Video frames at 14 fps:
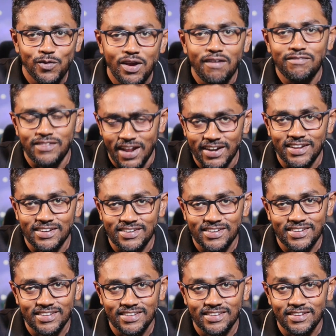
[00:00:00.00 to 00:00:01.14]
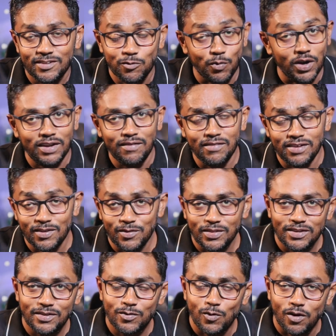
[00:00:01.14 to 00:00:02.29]
you have done it. So whatever
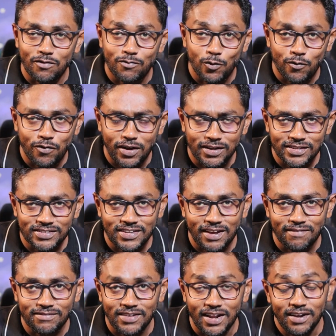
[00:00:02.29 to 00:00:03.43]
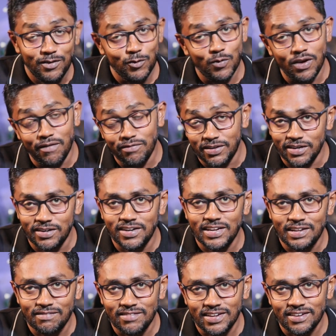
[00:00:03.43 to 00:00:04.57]
your forefathers have done, you have
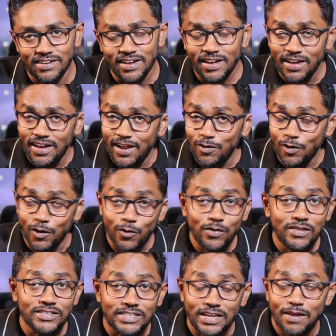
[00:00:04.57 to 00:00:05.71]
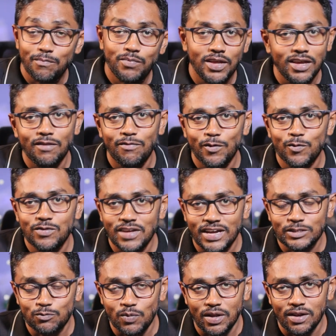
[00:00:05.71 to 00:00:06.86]
continued it. And you are doing the same thing in future
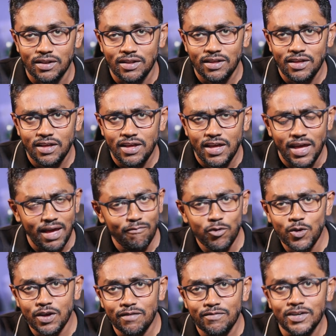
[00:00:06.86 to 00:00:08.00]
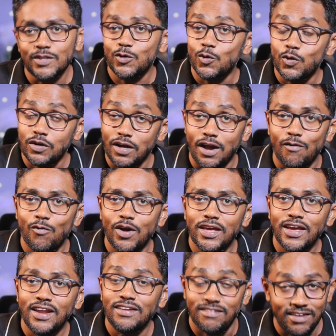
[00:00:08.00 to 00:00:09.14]
as well. Have you ever thought how I
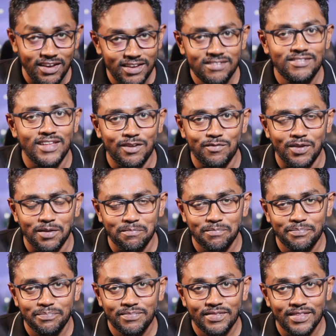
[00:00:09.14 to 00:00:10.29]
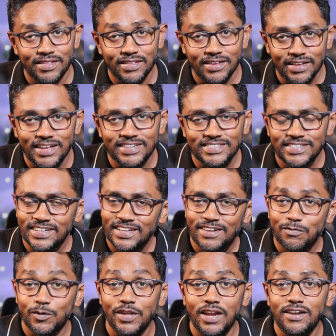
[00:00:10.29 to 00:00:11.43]
can change that one? Yes,
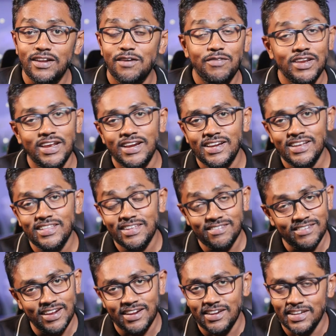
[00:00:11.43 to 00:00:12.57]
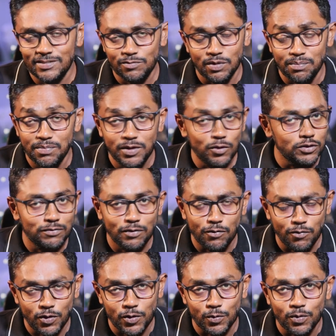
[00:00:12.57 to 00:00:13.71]
for that definitely these techniques will be useful
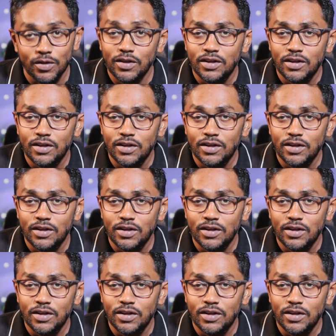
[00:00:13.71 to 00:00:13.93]
for you.